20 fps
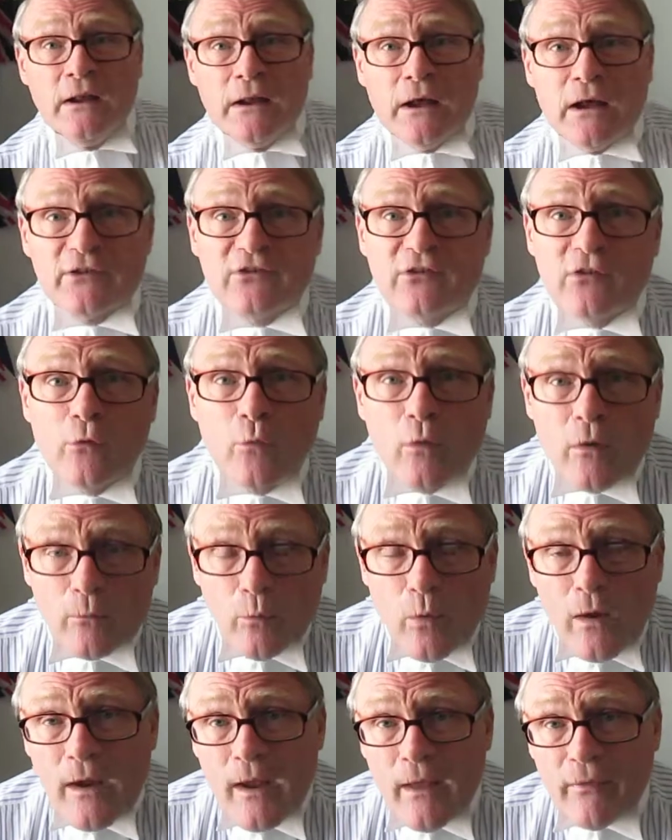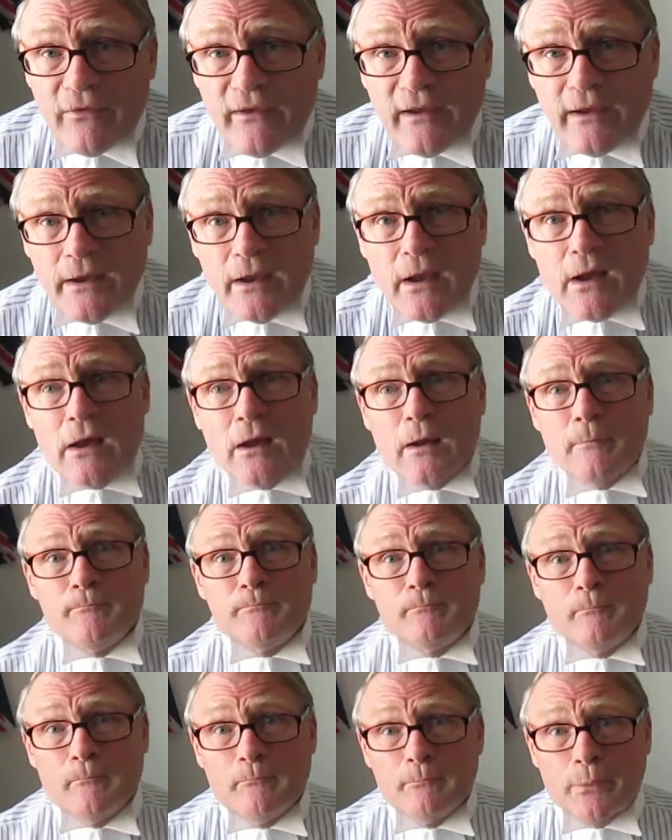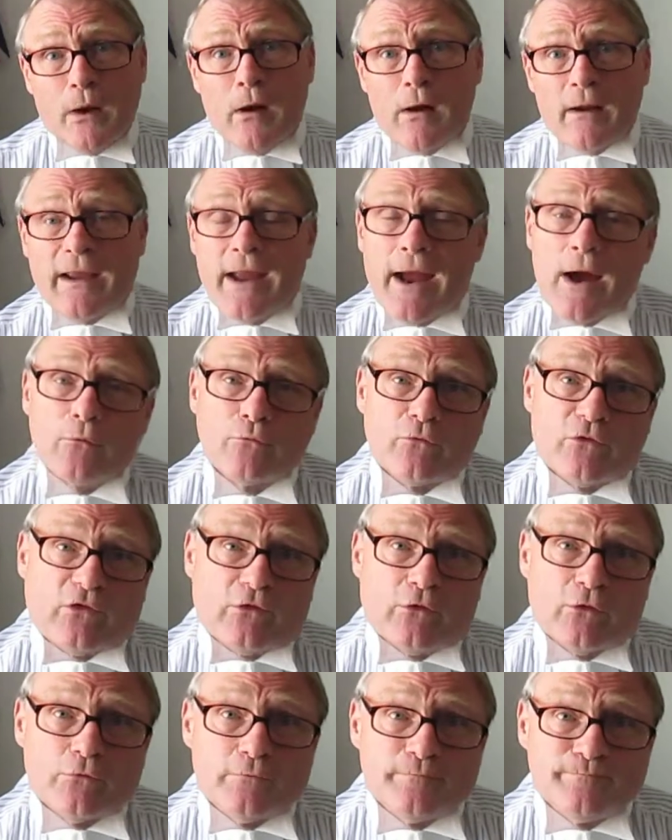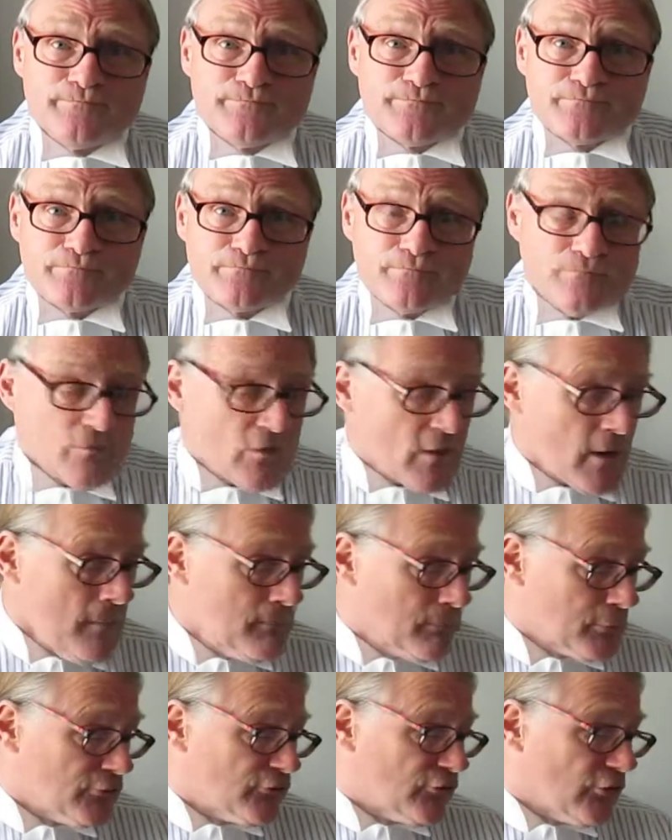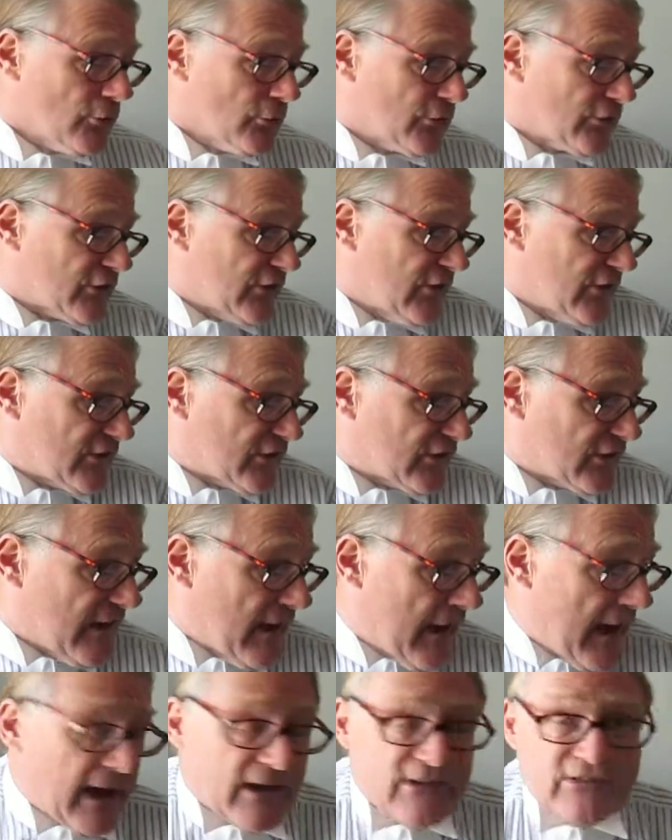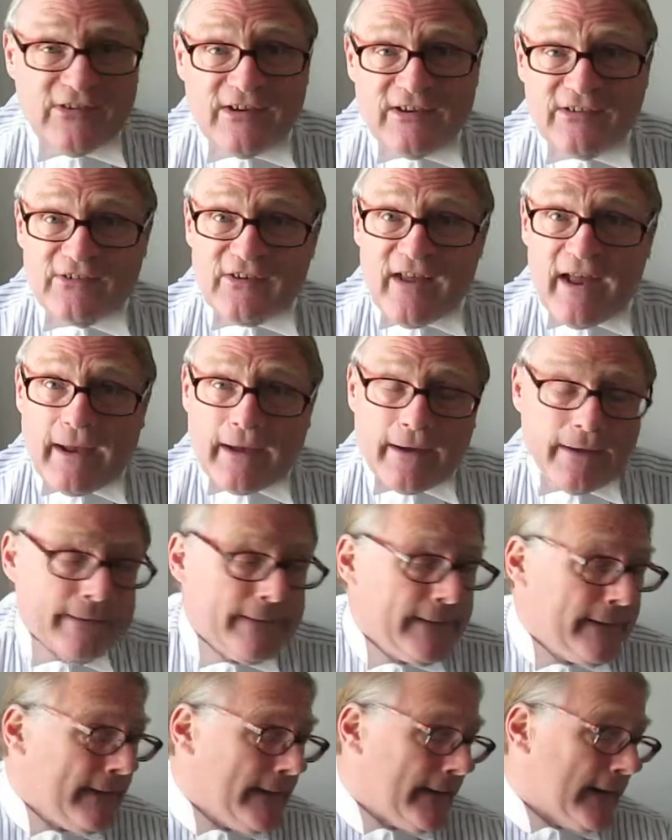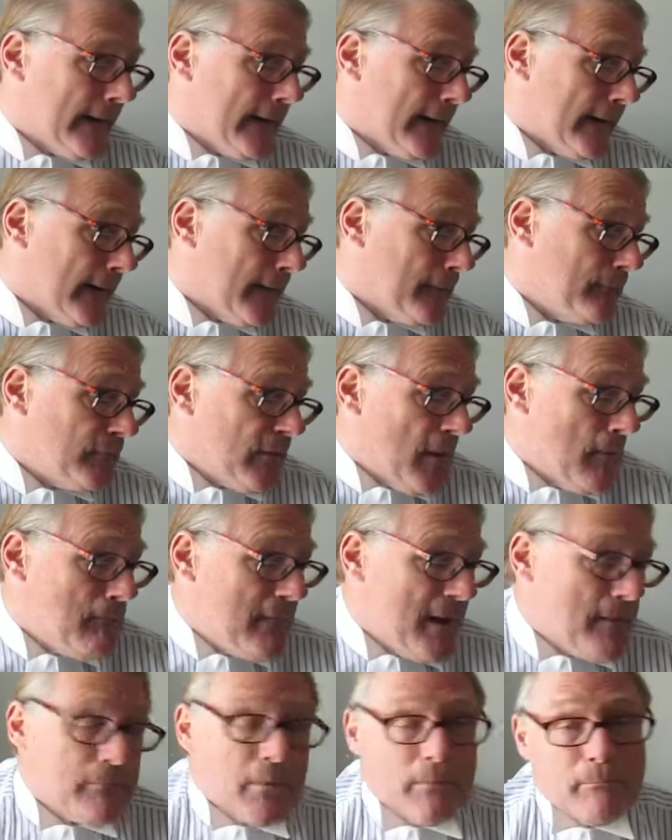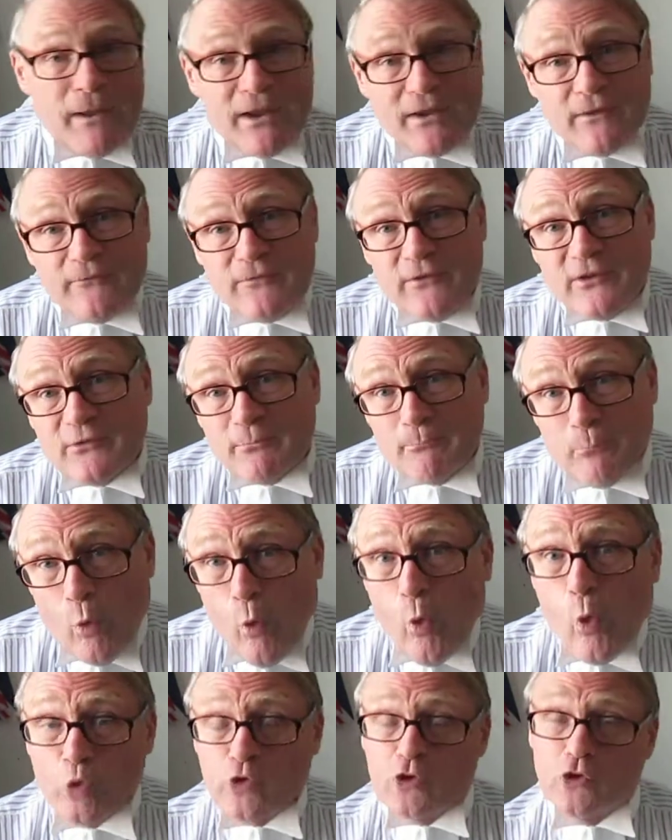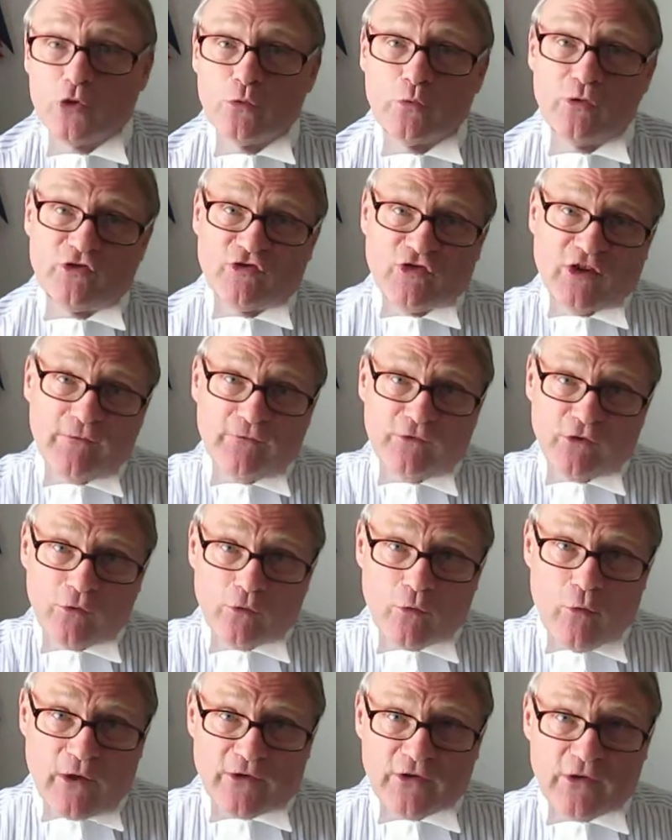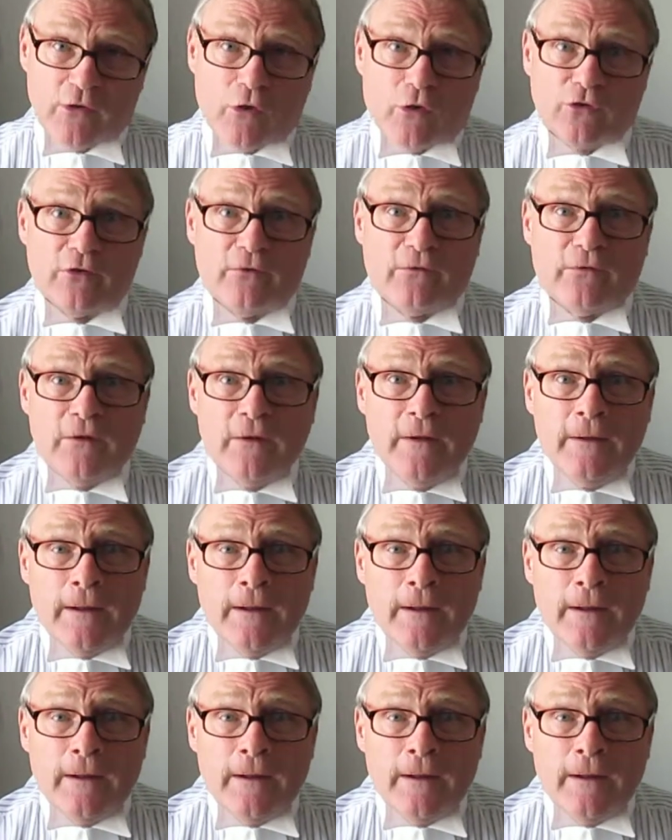As you're aware, the Bar Council produced this ex-exec member benefits portal, which gives you quite a lot of